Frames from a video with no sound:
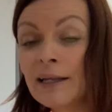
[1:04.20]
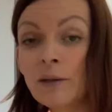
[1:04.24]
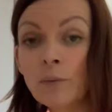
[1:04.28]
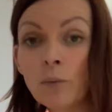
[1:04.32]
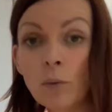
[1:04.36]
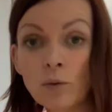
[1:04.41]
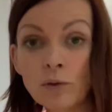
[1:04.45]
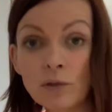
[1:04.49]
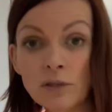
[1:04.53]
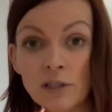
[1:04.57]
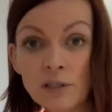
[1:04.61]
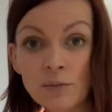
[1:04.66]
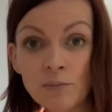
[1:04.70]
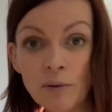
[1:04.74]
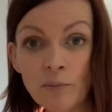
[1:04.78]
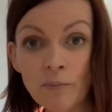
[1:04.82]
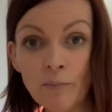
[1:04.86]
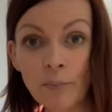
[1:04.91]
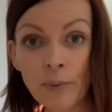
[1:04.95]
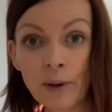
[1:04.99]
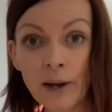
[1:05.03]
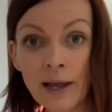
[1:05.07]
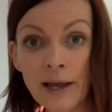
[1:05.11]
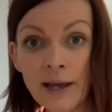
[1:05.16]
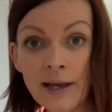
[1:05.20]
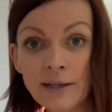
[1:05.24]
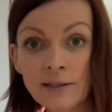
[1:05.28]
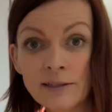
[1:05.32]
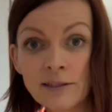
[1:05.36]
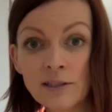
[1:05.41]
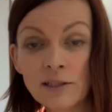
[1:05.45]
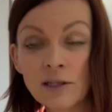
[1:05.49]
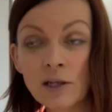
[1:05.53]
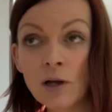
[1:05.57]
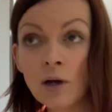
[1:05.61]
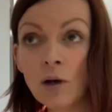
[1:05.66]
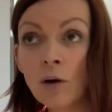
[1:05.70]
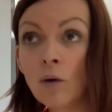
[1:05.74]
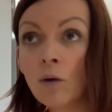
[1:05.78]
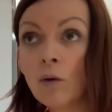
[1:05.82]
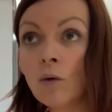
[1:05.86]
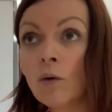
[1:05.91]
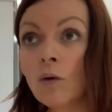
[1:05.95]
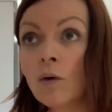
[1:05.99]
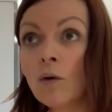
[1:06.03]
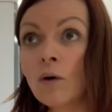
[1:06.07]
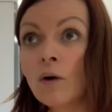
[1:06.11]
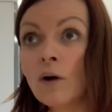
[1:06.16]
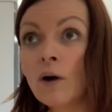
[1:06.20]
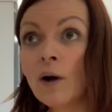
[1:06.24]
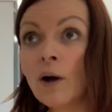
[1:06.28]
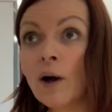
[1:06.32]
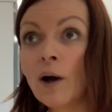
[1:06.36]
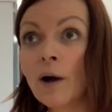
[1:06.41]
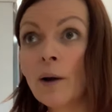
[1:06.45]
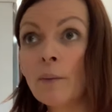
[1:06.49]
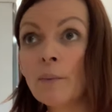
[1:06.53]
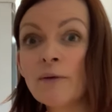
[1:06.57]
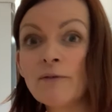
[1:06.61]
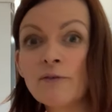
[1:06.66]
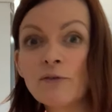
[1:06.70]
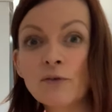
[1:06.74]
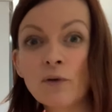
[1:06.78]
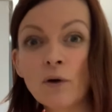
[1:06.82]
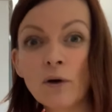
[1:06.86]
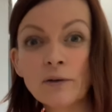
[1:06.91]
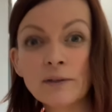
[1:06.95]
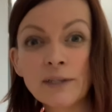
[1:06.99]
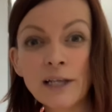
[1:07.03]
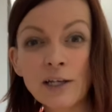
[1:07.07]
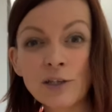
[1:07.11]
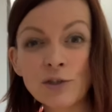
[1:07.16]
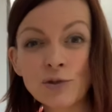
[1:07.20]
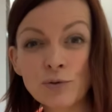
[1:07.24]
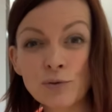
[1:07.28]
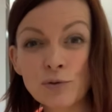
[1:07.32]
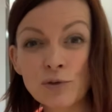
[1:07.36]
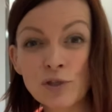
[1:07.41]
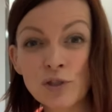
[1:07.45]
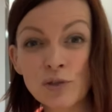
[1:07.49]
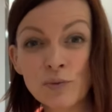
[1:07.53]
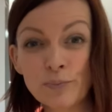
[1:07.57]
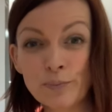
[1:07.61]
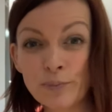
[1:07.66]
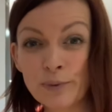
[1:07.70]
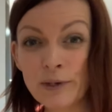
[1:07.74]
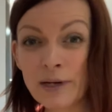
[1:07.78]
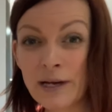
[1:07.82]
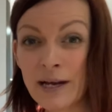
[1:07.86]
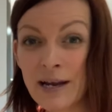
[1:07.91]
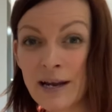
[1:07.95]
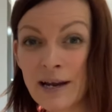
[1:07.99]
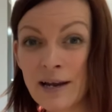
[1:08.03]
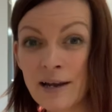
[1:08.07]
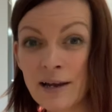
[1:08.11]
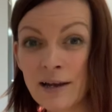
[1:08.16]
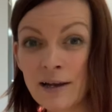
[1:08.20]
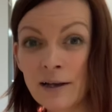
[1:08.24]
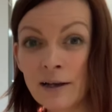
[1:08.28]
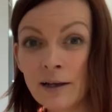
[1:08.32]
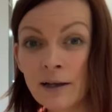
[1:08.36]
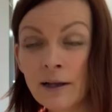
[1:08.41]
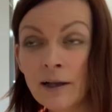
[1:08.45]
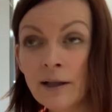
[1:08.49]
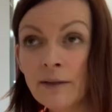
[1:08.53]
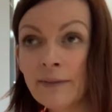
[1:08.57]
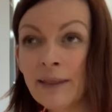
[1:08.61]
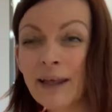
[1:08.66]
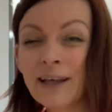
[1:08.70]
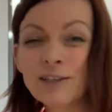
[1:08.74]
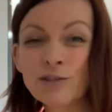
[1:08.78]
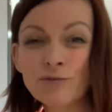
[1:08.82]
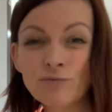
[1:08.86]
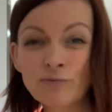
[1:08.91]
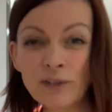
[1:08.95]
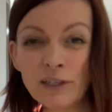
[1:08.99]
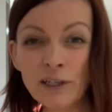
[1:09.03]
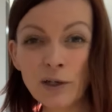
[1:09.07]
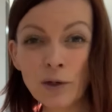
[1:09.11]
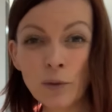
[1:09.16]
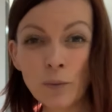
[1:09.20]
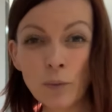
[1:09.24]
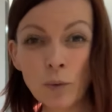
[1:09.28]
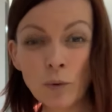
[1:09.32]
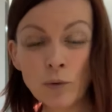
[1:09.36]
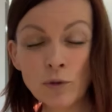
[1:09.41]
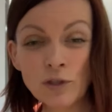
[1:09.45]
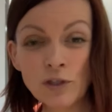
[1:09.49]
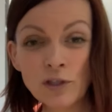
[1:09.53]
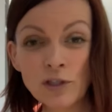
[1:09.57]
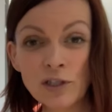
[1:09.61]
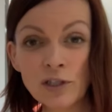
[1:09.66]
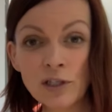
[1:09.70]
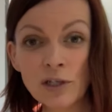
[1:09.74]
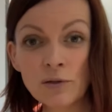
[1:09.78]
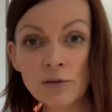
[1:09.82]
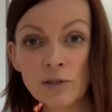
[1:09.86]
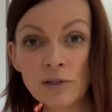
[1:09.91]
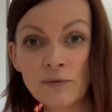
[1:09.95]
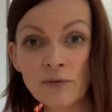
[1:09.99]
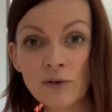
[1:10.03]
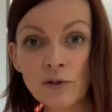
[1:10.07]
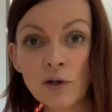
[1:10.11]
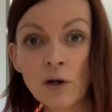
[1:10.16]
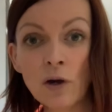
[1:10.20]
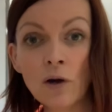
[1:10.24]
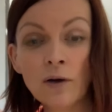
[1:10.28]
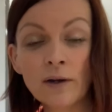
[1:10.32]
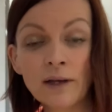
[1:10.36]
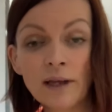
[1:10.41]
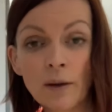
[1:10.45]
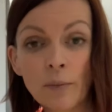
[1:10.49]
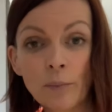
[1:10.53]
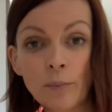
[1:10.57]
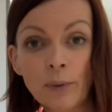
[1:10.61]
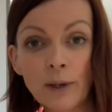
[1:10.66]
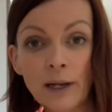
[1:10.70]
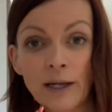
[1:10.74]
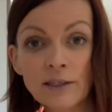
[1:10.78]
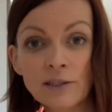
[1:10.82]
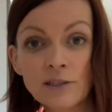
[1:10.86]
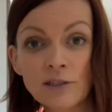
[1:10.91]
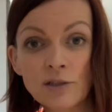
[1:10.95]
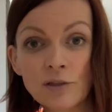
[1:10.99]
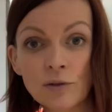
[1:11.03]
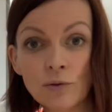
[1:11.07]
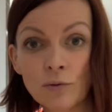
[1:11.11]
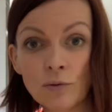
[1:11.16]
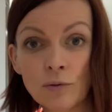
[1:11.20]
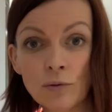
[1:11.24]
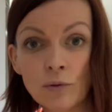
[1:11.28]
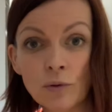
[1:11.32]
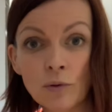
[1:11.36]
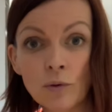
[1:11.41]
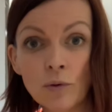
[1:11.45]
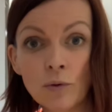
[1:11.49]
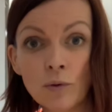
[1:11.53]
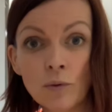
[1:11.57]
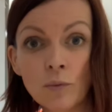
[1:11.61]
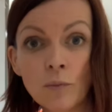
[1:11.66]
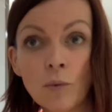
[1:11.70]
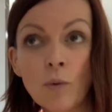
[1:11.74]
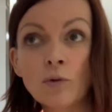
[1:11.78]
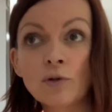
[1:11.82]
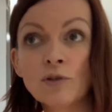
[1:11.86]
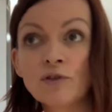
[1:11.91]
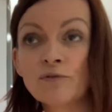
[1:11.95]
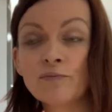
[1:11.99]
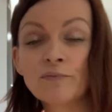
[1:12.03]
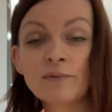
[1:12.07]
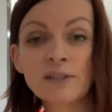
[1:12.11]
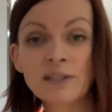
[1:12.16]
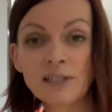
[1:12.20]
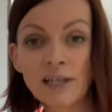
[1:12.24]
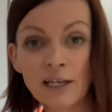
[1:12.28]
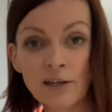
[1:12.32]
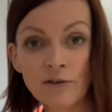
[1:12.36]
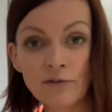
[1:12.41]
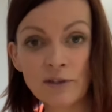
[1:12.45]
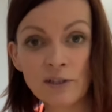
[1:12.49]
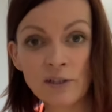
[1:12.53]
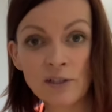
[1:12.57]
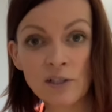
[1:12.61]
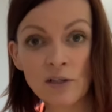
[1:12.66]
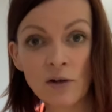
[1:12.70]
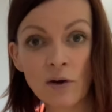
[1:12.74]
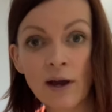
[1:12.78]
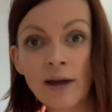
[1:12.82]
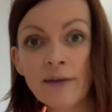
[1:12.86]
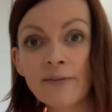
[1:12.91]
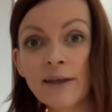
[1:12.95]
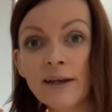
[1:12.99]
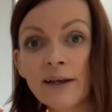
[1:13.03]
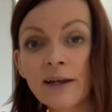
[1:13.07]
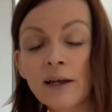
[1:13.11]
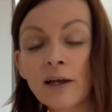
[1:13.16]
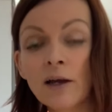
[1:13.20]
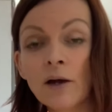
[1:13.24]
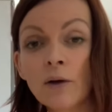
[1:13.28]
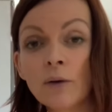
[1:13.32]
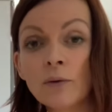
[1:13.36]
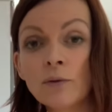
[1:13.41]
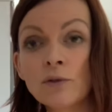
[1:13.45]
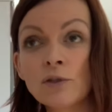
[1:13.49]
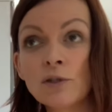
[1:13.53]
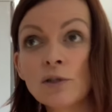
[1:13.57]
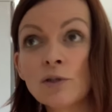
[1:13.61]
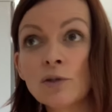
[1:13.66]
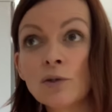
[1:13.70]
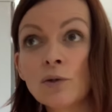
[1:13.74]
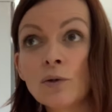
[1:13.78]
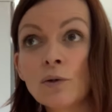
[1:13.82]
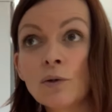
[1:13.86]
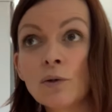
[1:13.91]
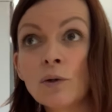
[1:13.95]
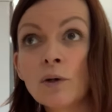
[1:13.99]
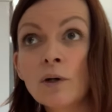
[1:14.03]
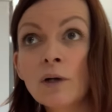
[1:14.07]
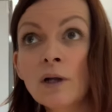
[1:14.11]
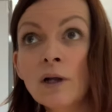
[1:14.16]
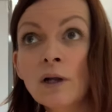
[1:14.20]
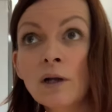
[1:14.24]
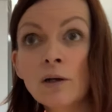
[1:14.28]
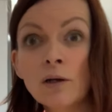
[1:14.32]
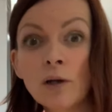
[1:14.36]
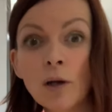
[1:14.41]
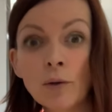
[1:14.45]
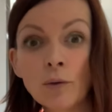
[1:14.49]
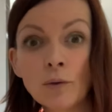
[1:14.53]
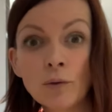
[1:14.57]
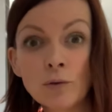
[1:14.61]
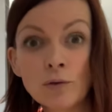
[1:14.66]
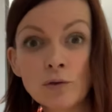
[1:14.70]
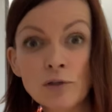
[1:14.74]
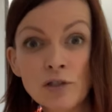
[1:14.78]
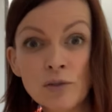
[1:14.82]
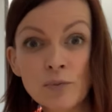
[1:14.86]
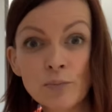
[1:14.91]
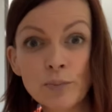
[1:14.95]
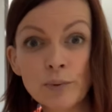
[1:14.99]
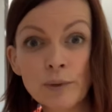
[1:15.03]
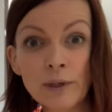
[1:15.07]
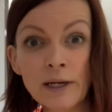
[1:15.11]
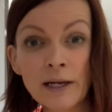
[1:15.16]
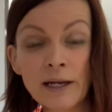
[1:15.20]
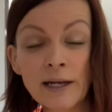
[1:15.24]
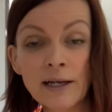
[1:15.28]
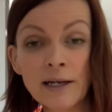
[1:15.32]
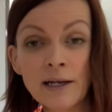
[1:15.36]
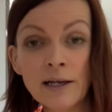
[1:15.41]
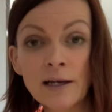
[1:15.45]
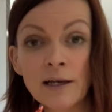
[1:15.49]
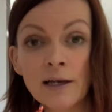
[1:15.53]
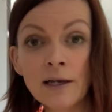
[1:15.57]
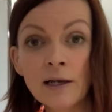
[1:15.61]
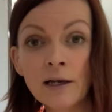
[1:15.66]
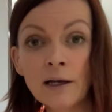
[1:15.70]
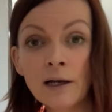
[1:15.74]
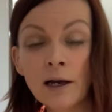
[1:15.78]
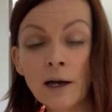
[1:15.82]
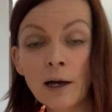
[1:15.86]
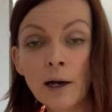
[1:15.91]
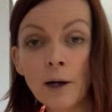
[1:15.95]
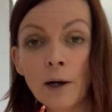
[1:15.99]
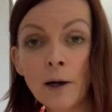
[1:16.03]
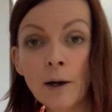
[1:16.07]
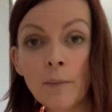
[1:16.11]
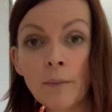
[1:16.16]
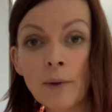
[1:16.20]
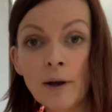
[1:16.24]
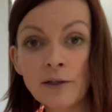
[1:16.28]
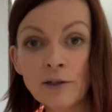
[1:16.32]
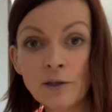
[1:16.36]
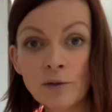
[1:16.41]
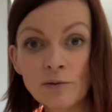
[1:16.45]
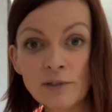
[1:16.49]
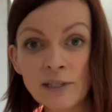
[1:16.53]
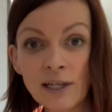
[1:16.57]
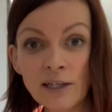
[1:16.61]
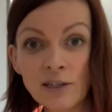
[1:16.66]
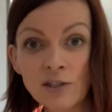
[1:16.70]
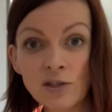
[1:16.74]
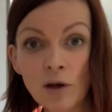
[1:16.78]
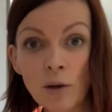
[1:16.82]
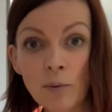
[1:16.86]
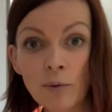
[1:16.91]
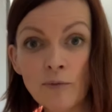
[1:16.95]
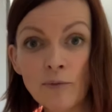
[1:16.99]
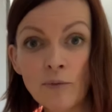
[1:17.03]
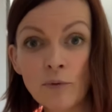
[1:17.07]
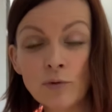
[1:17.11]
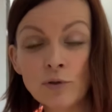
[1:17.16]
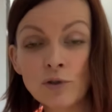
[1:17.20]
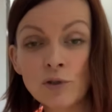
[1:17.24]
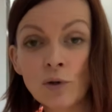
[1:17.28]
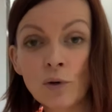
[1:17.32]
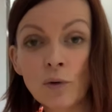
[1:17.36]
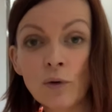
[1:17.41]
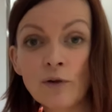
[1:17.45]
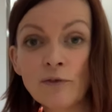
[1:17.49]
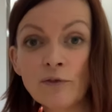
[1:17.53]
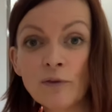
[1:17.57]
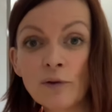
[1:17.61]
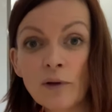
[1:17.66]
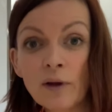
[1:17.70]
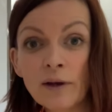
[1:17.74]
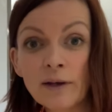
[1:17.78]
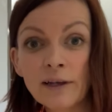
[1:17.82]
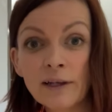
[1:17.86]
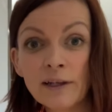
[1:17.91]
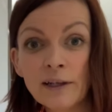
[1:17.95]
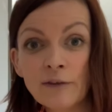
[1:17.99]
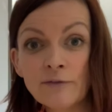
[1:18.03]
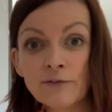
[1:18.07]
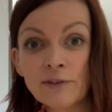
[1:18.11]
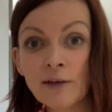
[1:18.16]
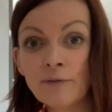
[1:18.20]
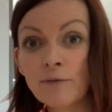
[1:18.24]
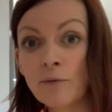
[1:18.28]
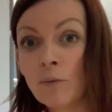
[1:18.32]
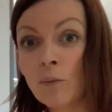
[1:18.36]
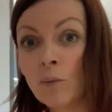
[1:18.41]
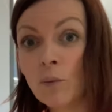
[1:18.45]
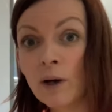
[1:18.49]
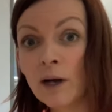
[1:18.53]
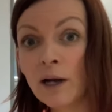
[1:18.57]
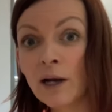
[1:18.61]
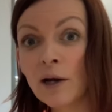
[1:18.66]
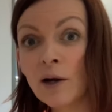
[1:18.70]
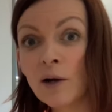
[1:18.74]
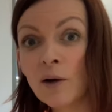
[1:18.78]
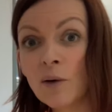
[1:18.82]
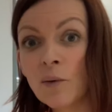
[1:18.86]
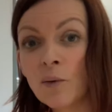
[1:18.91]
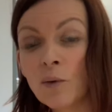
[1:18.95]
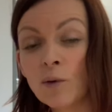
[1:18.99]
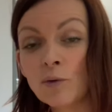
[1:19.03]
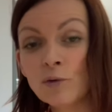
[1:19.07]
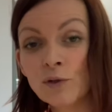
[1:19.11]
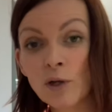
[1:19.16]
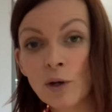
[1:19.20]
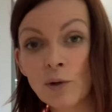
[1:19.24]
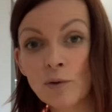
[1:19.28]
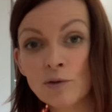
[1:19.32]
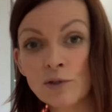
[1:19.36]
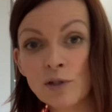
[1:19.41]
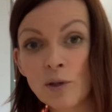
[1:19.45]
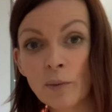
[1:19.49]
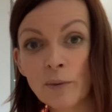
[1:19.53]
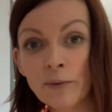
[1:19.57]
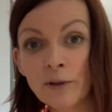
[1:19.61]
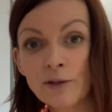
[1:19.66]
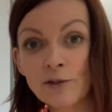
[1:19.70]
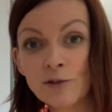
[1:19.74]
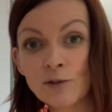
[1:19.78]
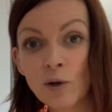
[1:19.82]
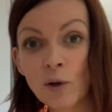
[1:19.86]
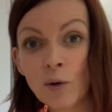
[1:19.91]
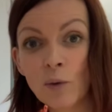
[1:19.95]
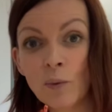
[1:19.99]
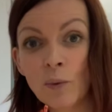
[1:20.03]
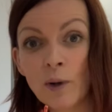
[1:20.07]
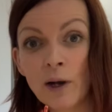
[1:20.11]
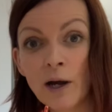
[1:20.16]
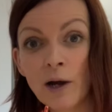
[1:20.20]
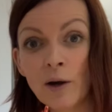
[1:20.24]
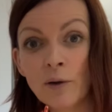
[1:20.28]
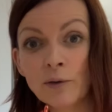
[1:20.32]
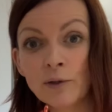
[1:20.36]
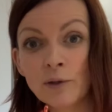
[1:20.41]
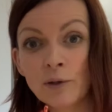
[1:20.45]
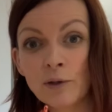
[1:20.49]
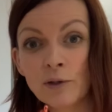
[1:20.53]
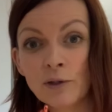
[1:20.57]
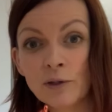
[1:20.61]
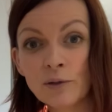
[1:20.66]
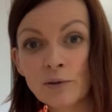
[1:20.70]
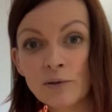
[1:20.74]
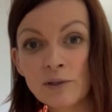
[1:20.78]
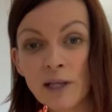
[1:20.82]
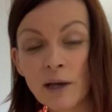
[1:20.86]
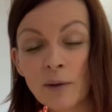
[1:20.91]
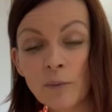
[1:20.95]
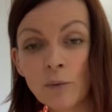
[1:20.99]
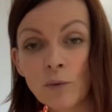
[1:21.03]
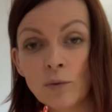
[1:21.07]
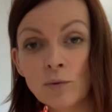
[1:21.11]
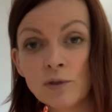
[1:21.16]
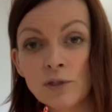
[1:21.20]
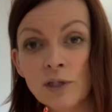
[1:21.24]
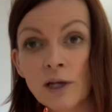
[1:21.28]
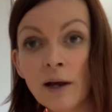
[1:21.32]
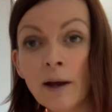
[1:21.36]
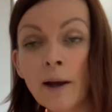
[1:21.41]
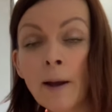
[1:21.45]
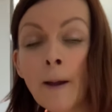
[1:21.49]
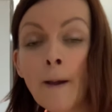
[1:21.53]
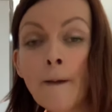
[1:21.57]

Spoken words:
water that's been blessed. Or if you've got a natural spring, that's a really good water to use. If you can't get blessed or water from a sacred site, then go to your local spring and use that type of water. Or if you're lucky enough to have a well or know someone that's got a well, you can use that water.